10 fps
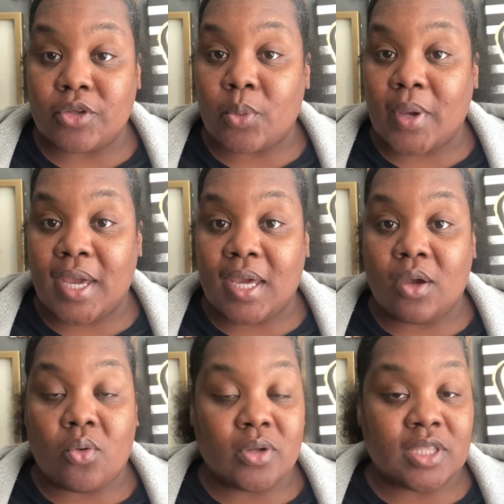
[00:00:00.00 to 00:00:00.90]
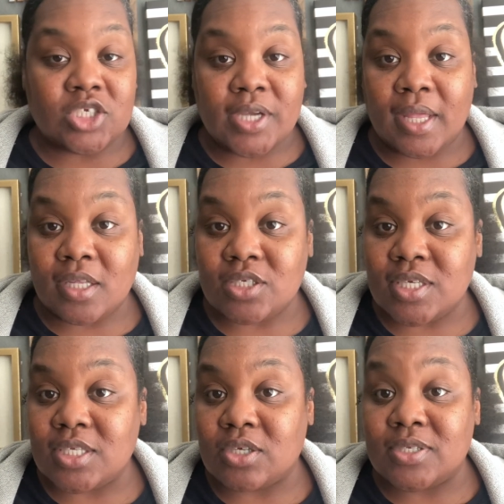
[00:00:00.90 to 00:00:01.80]
in your way or the
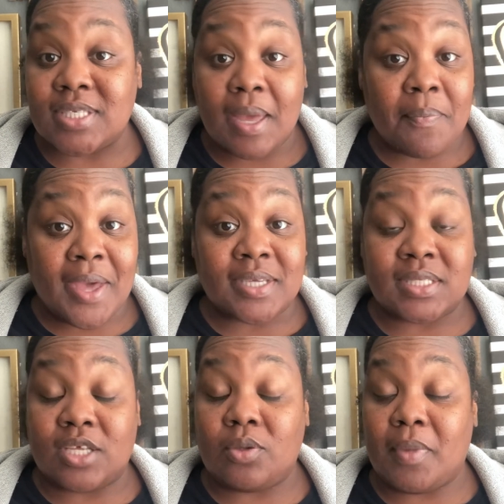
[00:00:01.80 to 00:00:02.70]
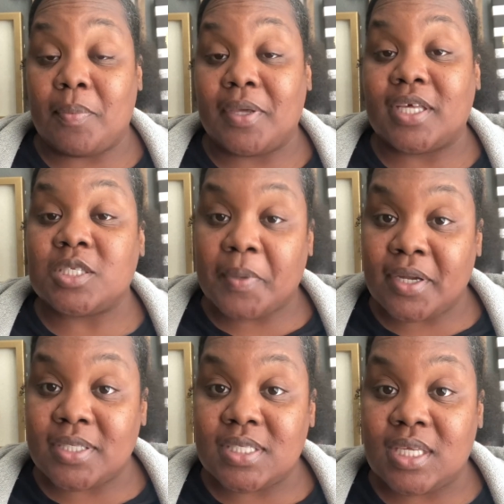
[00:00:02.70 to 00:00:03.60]
challenges or setbacks that you may be
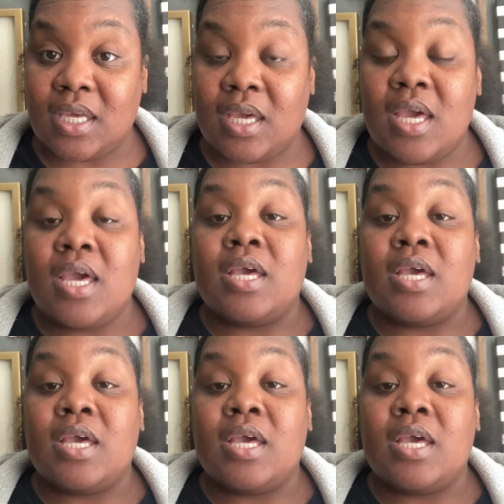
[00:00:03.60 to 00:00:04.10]
experiencing,